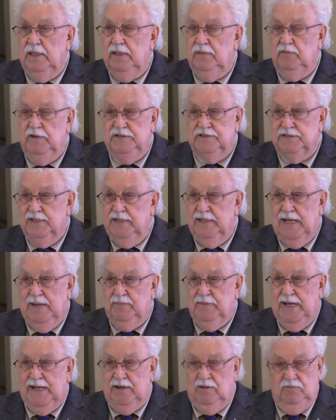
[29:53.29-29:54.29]
We sing,
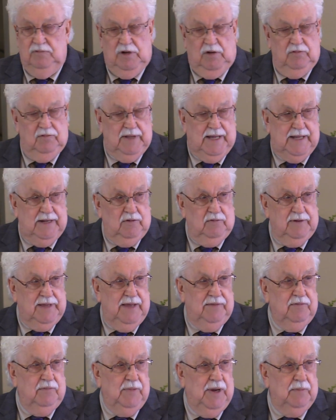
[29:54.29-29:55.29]
I'm, I do not know, I don't
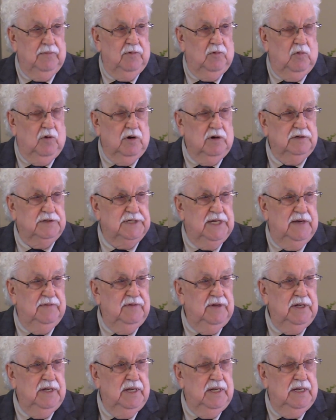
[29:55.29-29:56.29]
can't remember the words of
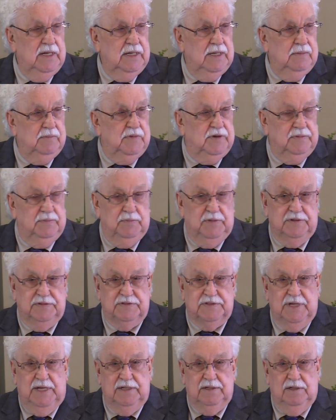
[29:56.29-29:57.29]
it, but, but
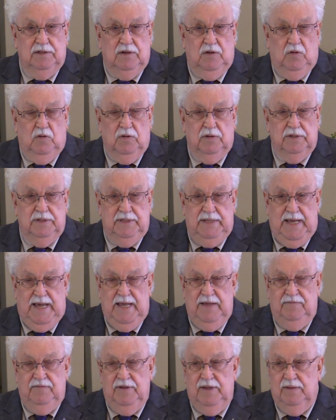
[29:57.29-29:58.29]
said, The Lord
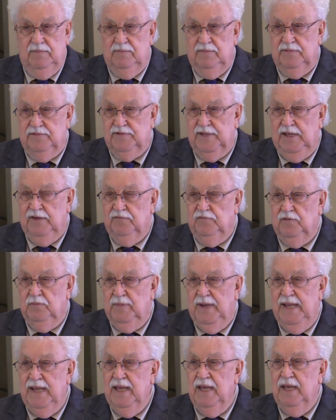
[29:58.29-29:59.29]
gave himself for
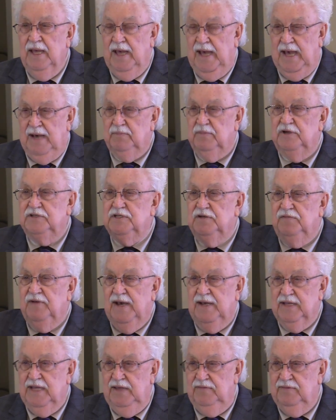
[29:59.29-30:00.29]
me. How much have
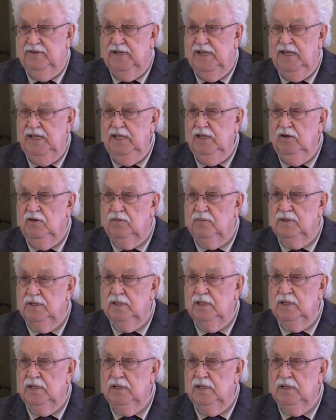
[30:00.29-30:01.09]
I given to him?